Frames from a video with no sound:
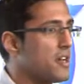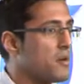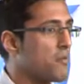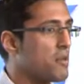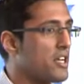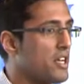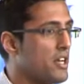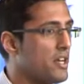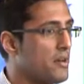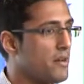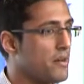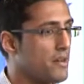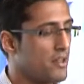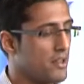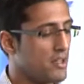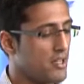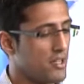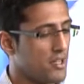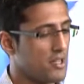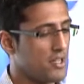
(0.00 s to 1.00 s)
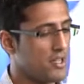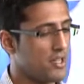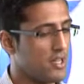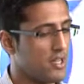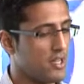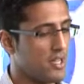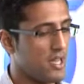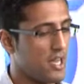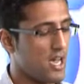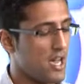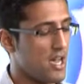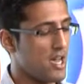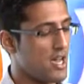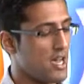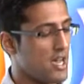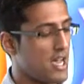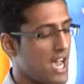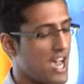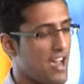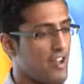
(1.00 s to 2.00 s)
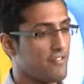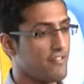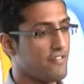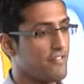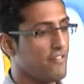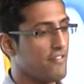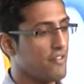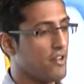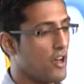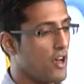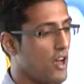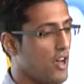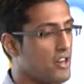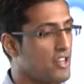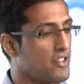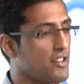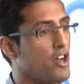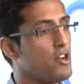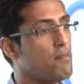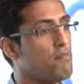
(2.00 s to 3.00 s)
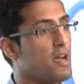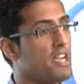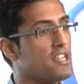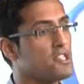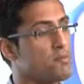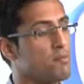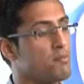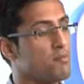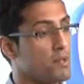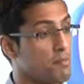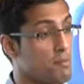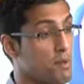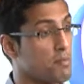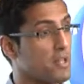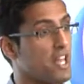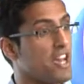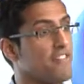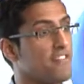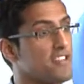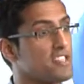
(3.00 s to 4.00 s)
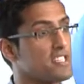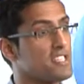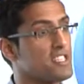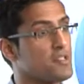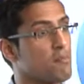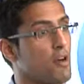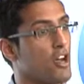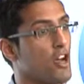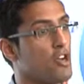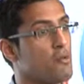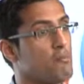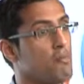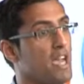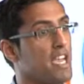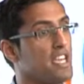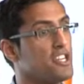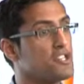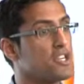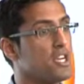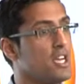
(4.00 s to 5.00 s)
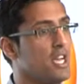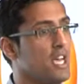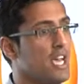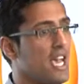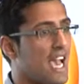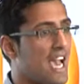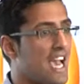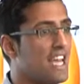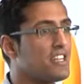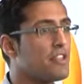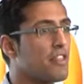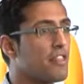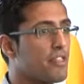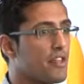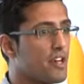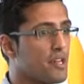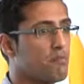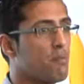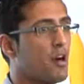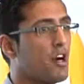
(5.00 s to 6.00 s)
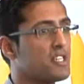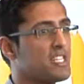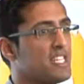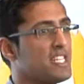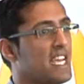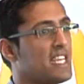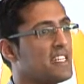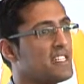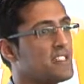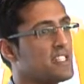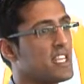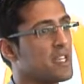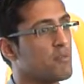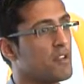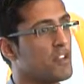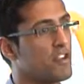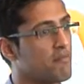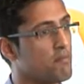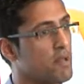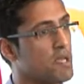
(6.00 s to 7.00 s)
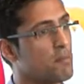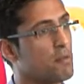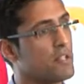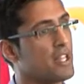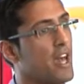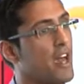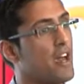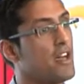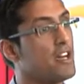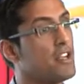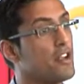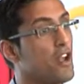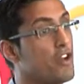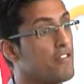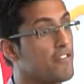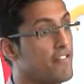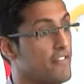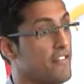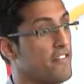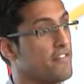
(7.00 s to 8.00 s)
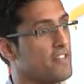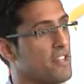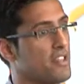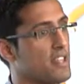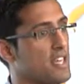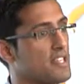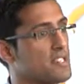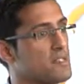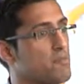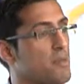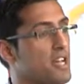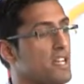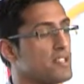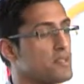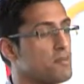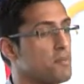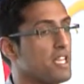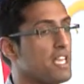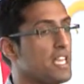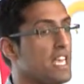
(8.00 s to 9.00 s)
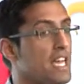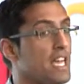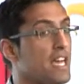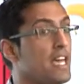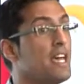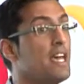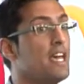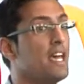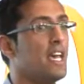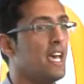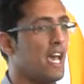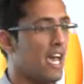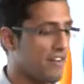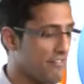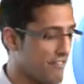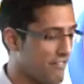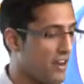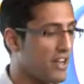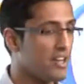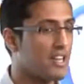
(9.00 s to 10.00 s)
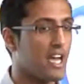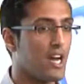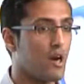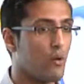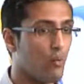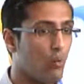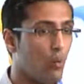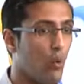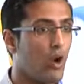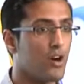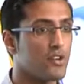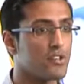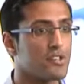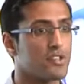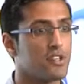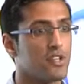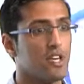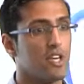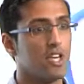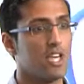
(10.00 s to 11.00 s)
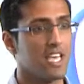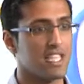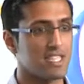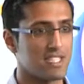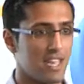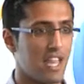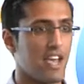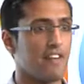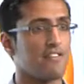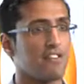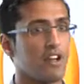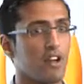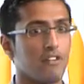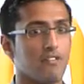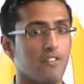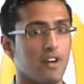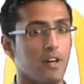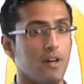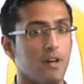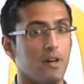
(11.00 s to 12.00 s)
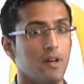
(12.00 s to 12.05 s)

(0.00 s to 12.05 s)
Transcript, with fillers: I'm going to uh, have only the homepage, the people that have visited my homepage, and a third-party data segment of people that earn over fifty thousand pounds per year, and find out what is left over.